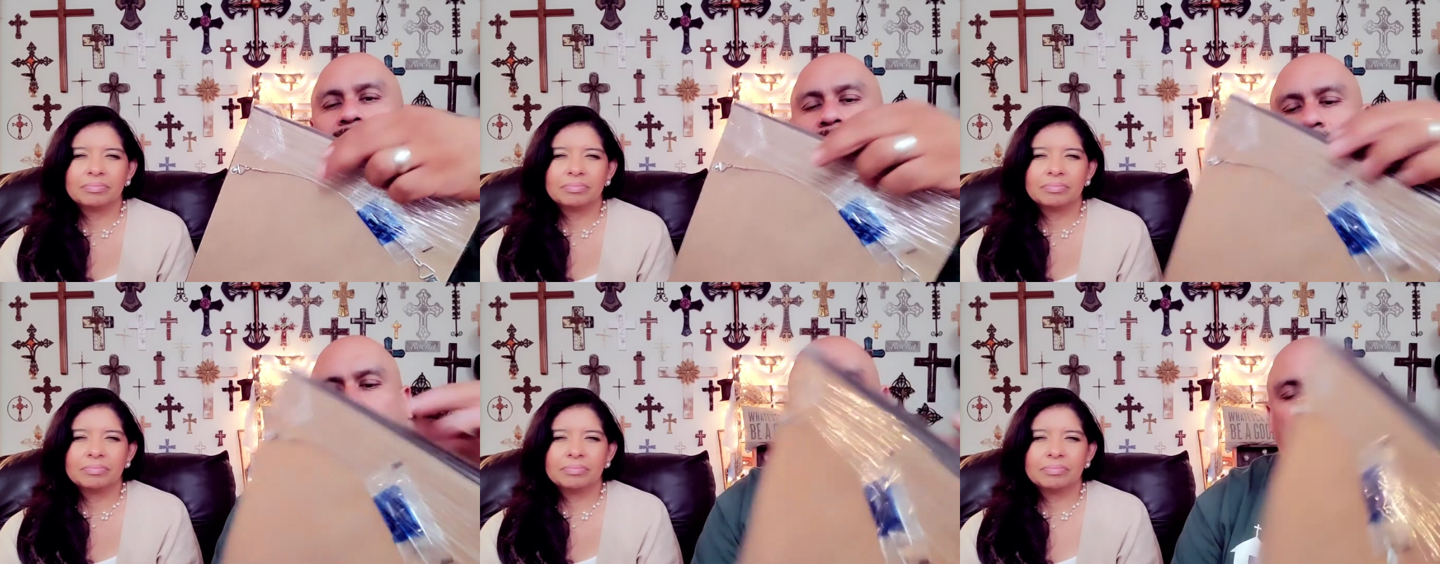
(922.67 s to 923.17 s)
Speaker 1: it.
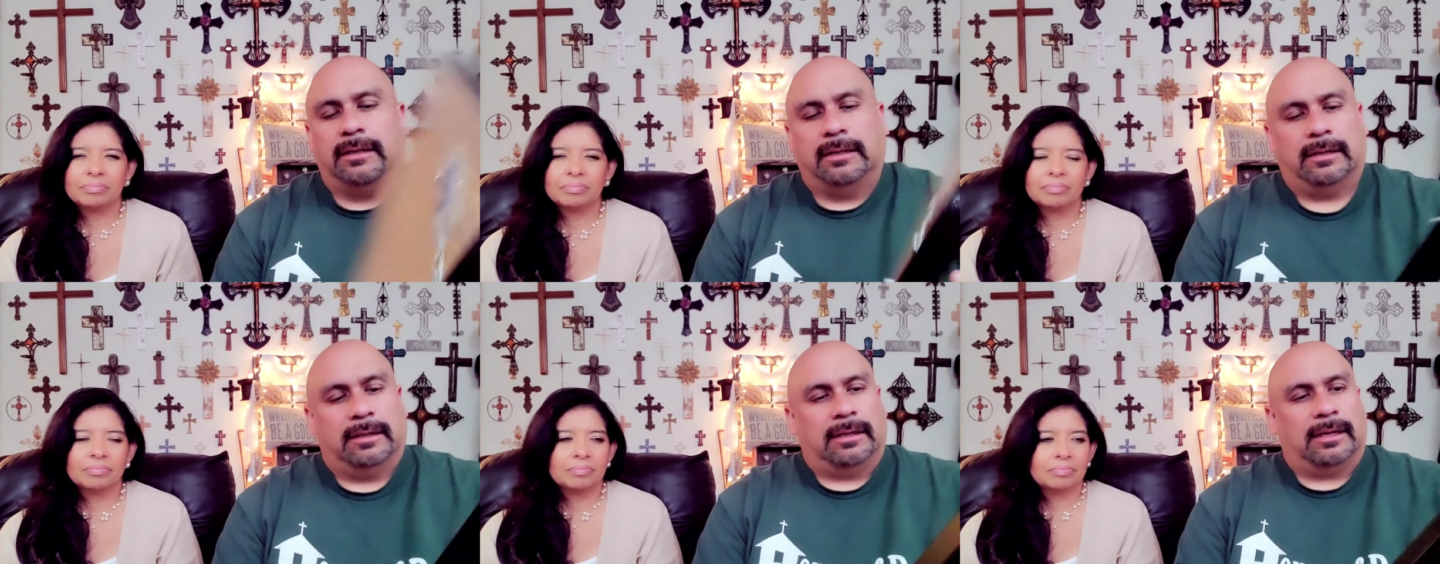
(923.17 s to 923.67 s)

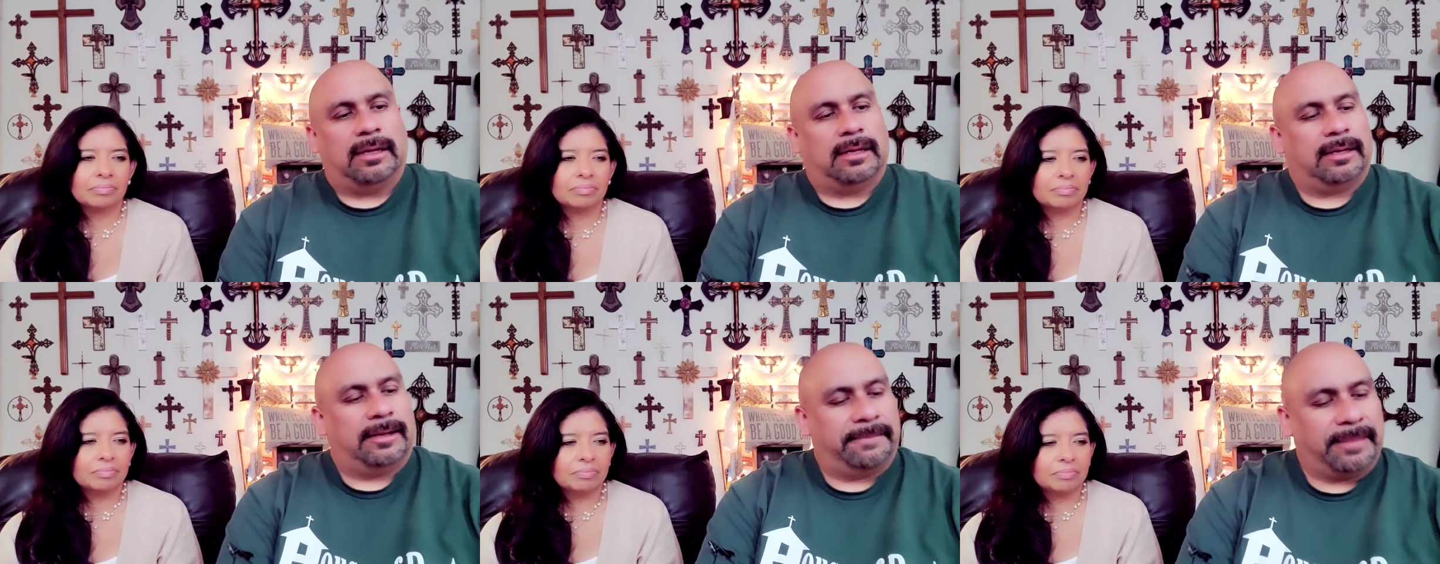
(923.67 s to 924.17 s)

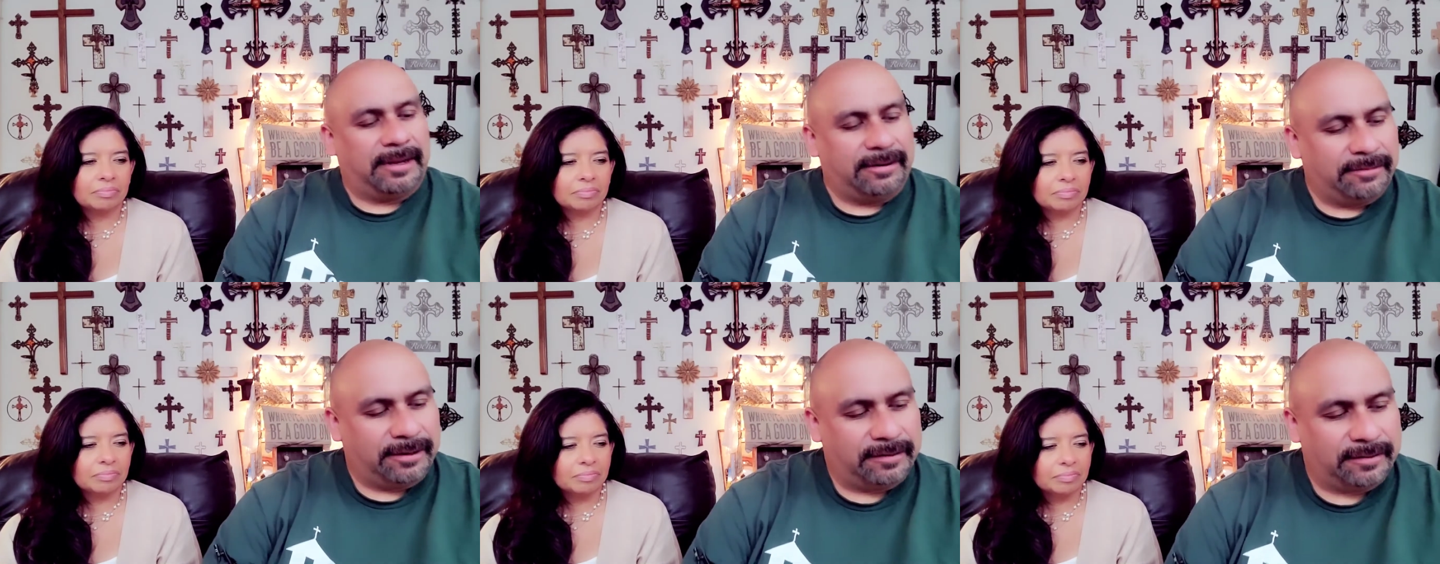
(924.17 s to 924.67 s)
And um,
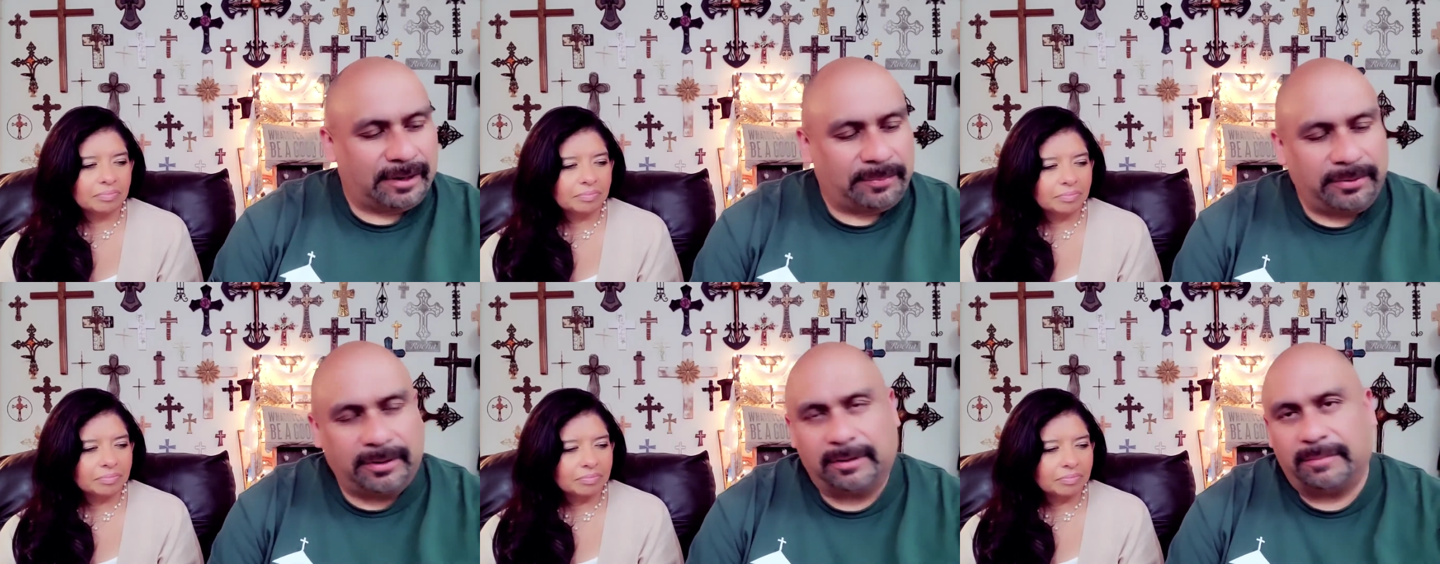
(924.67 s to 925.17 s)
anyways, I
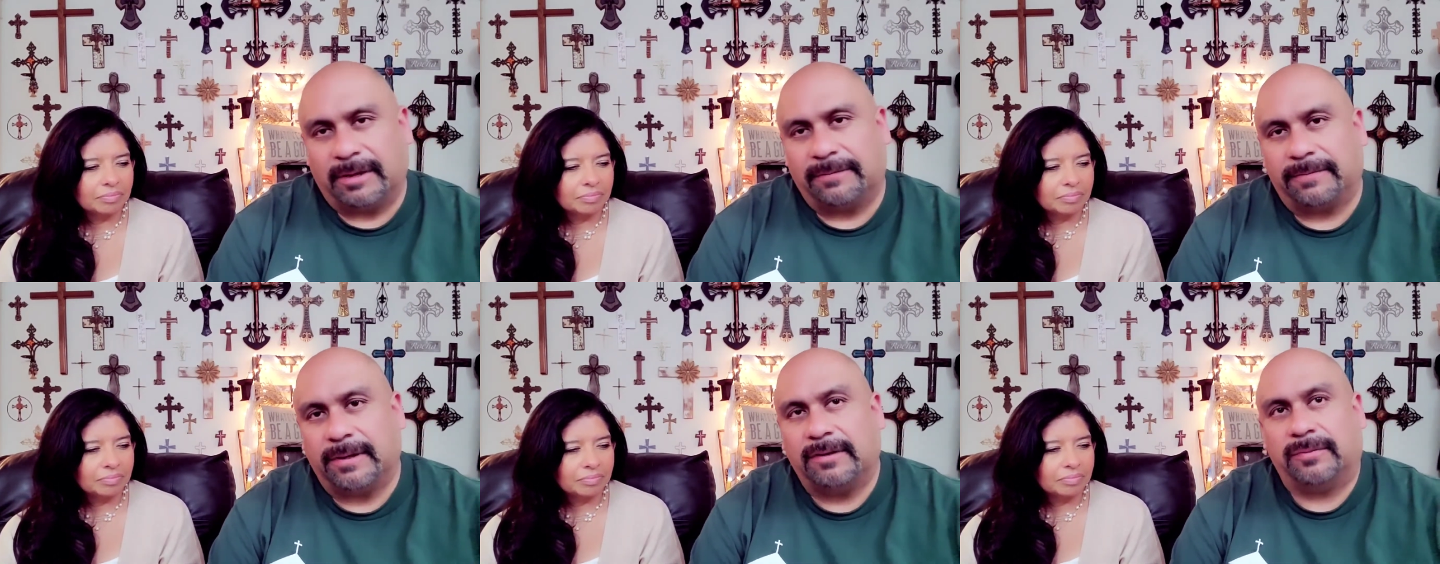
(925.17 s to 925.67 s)
put it on my
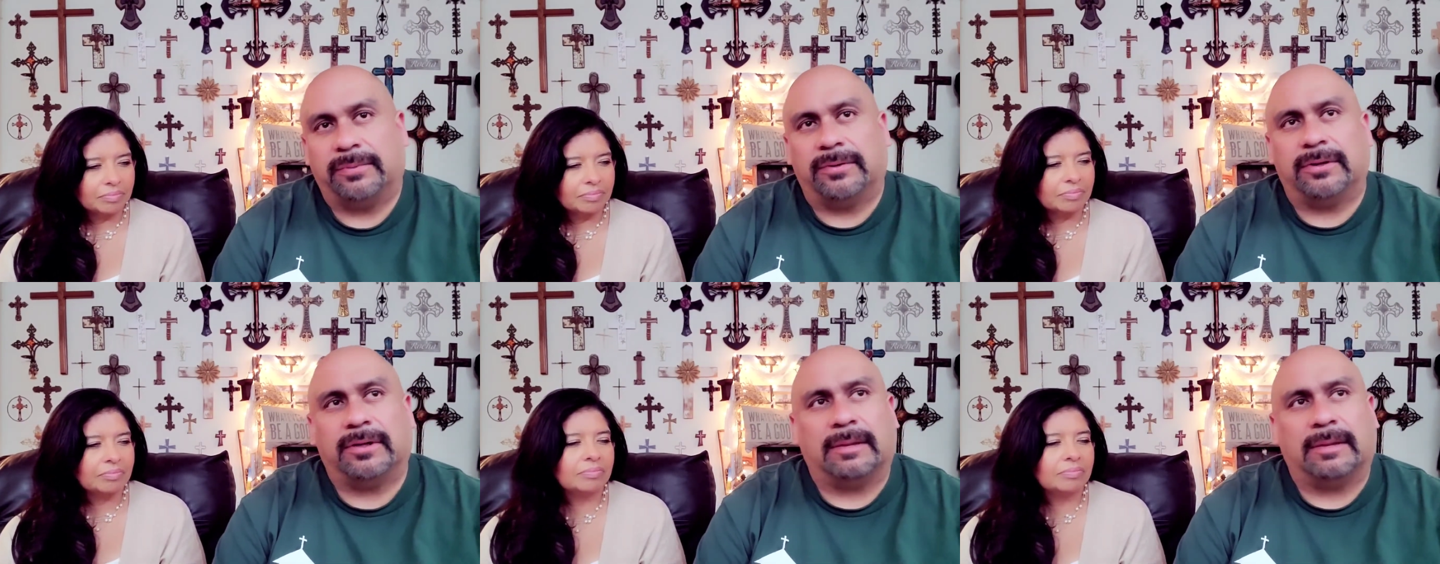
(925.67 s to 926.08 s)
Facebook.